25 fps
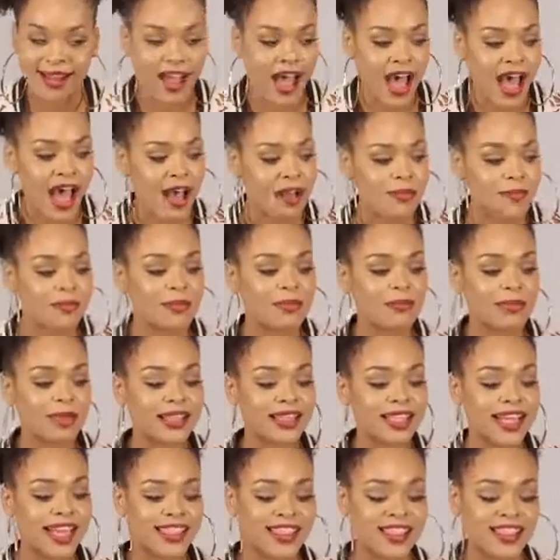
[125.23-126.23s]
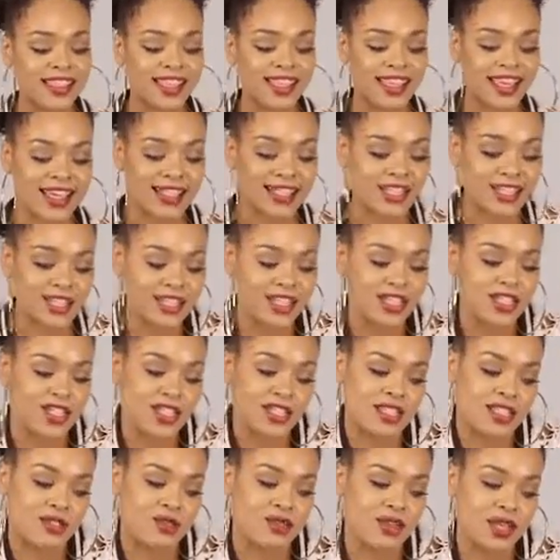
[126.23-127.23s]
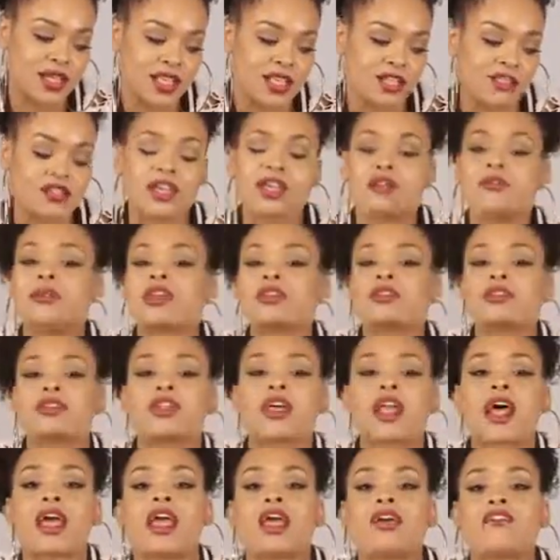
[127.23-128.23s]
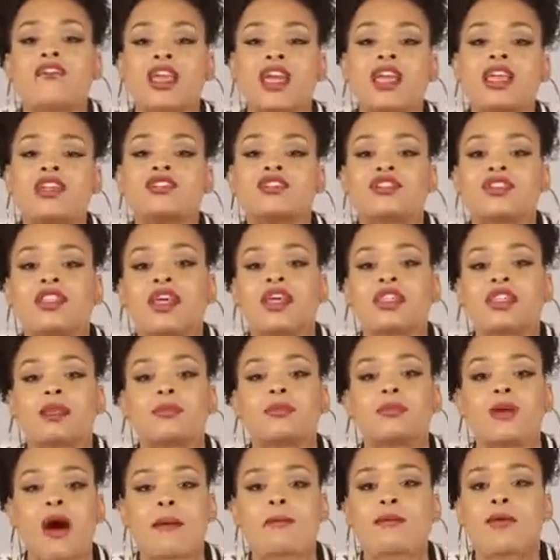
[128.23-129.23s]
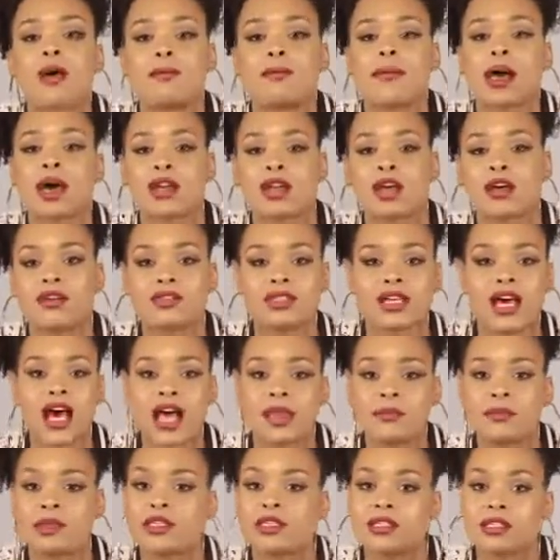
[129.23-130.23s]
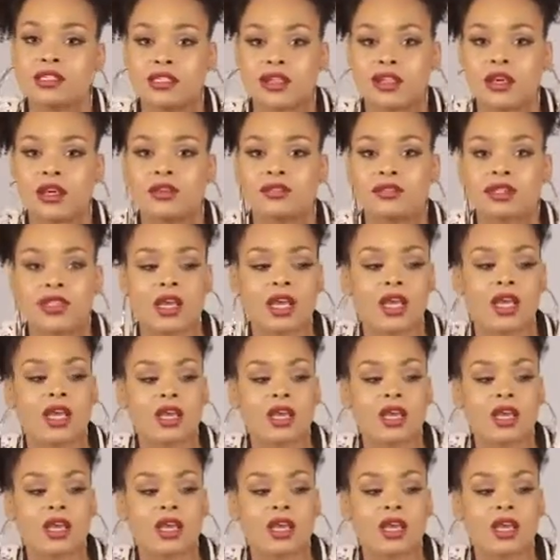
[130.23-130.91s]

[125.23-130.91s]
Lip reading: But the other thing is just really trying to make sure that I give each thing the proper amount of time it deserves.